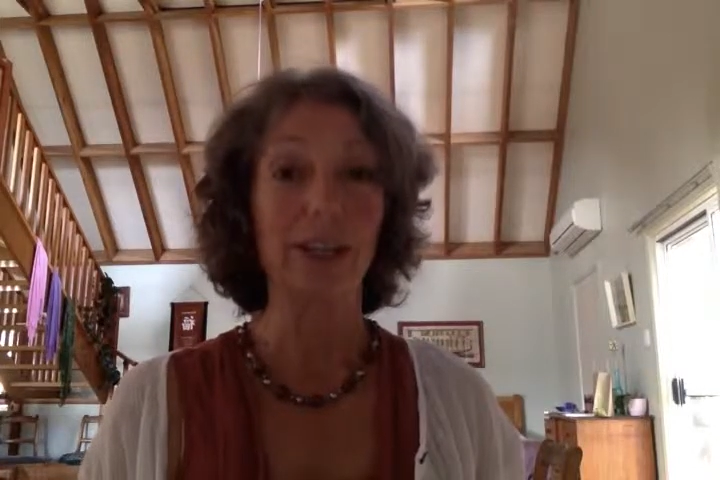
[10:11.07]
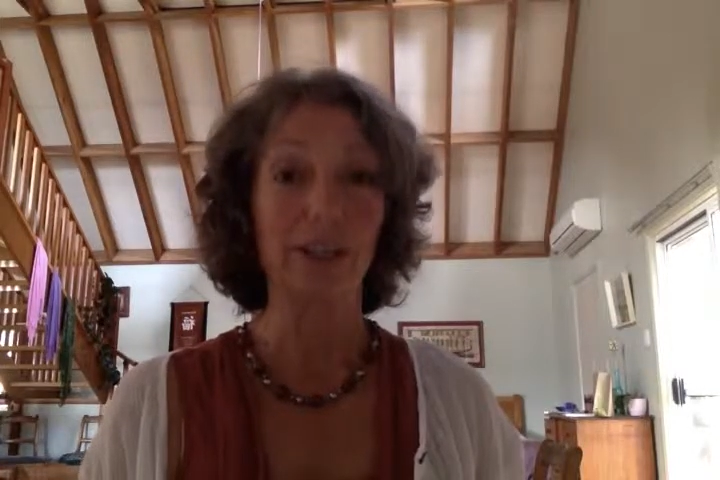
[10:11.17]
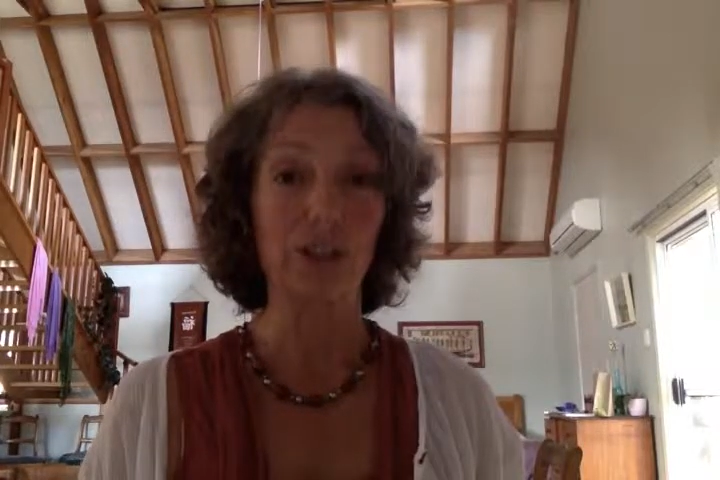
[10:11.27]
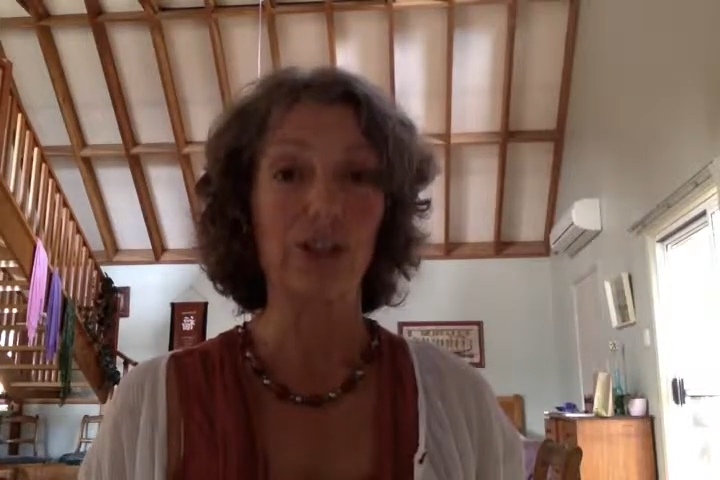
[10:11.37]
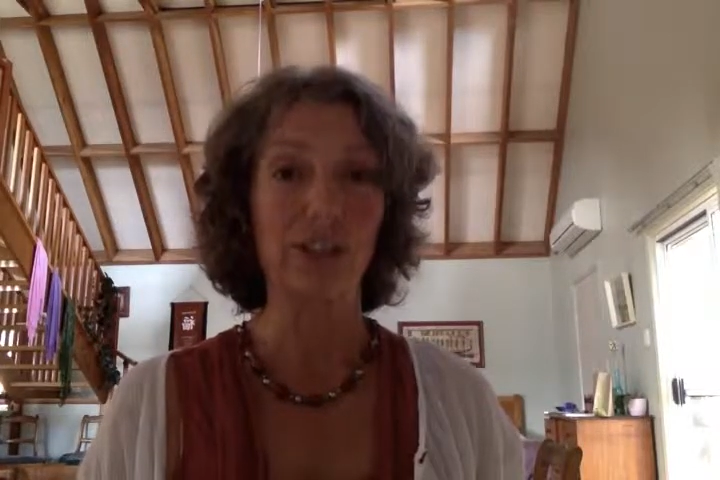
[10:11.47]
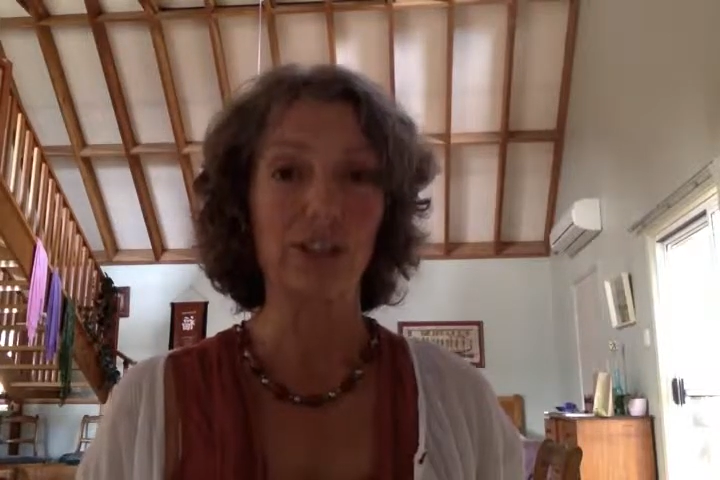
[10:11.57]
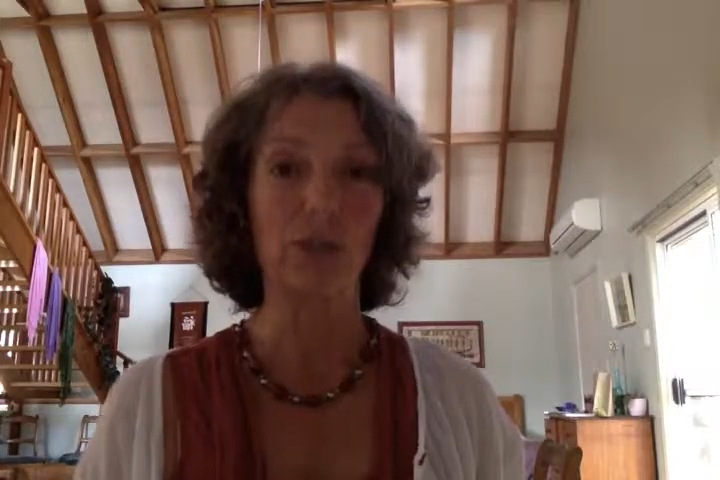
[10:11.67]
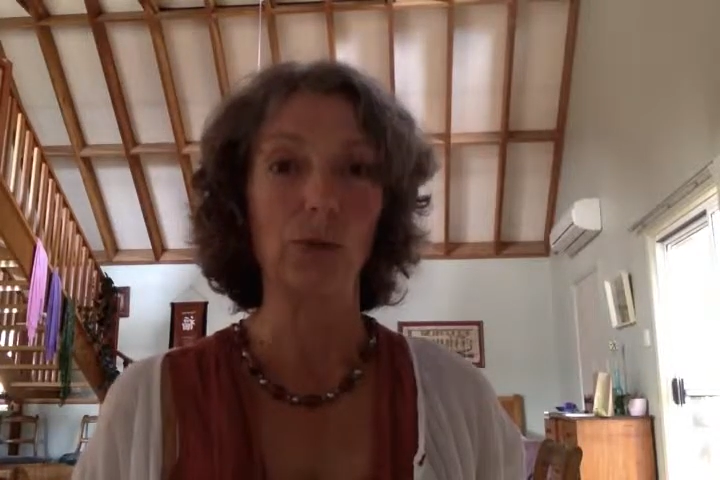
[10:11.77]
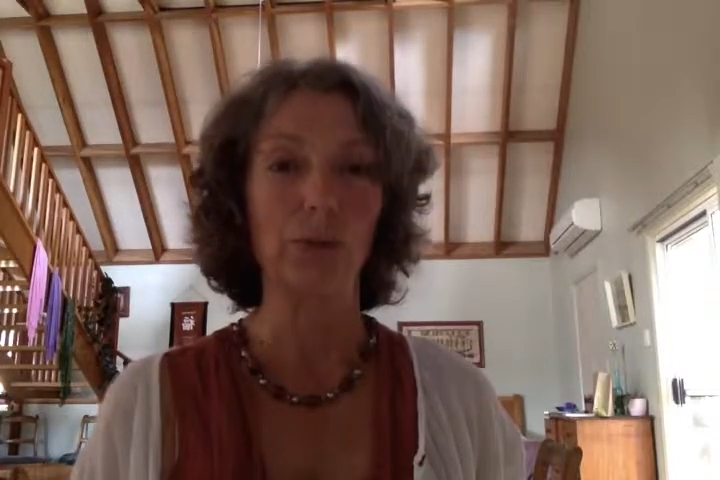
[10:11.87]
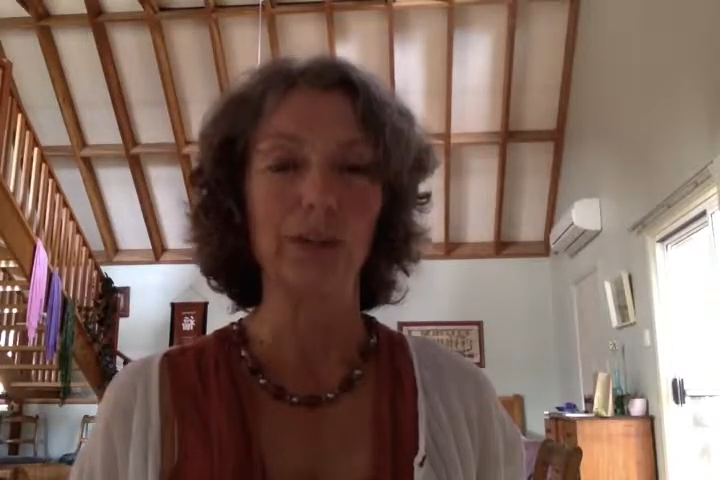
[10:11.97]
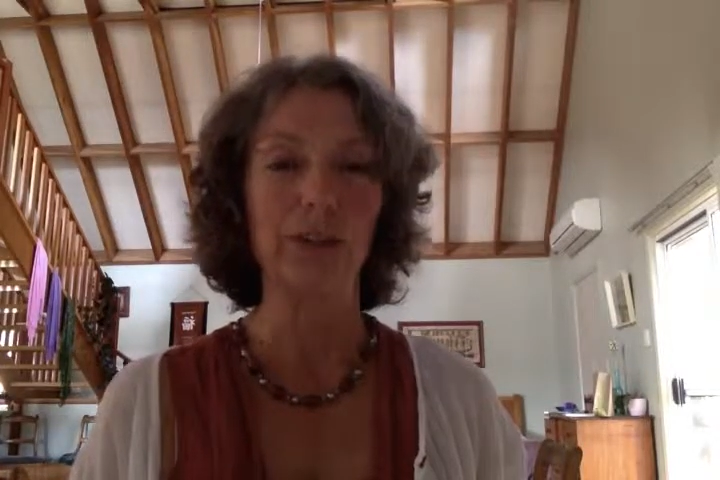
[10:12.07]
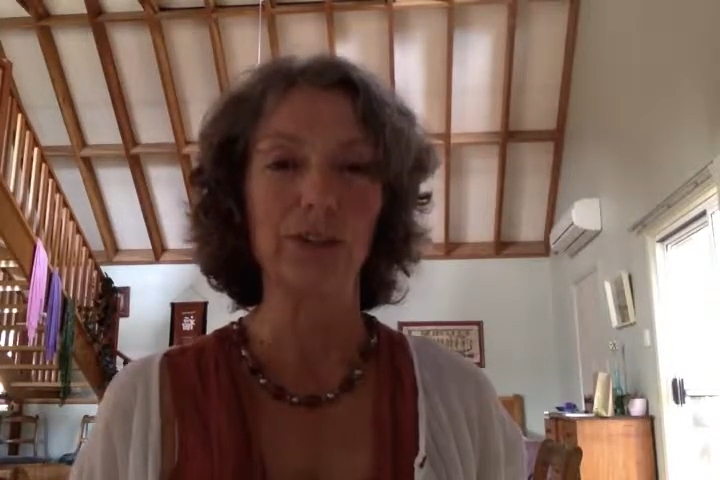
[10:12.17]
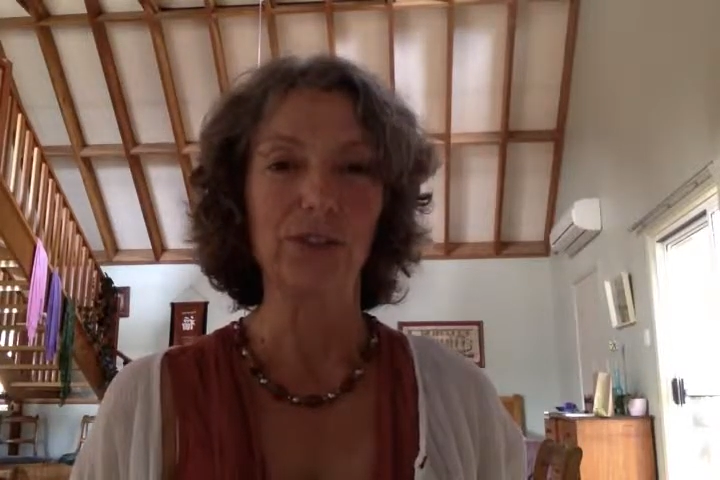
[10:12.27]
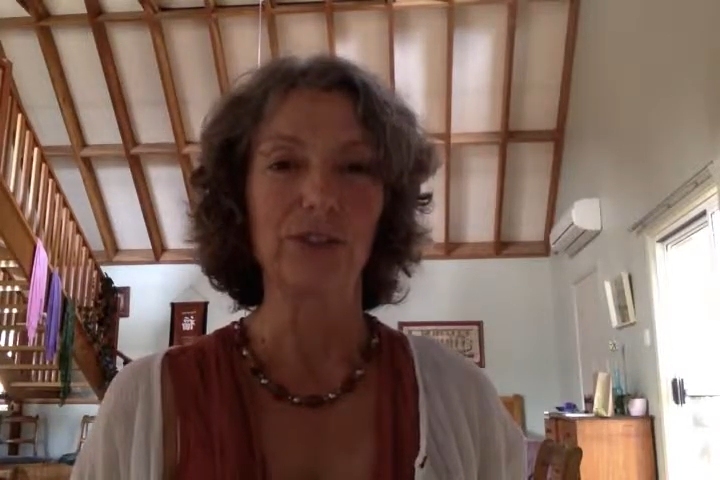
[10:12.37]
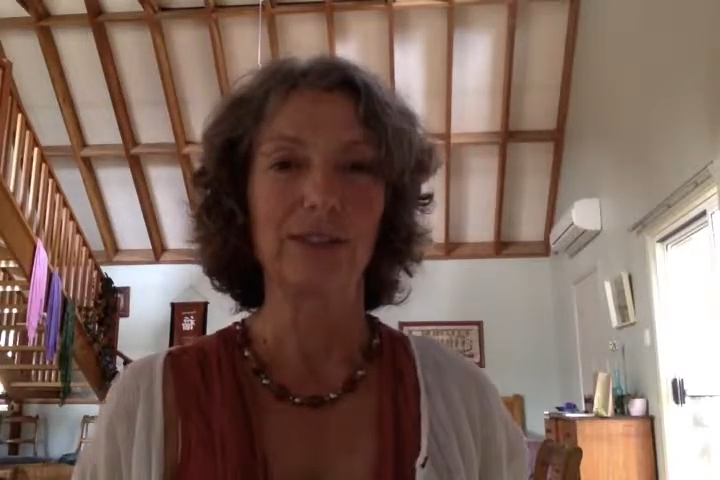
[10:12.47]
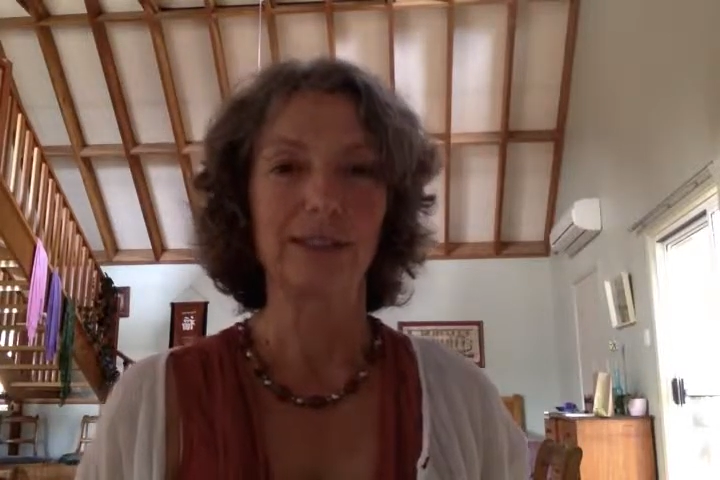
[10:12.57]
the stress hormones.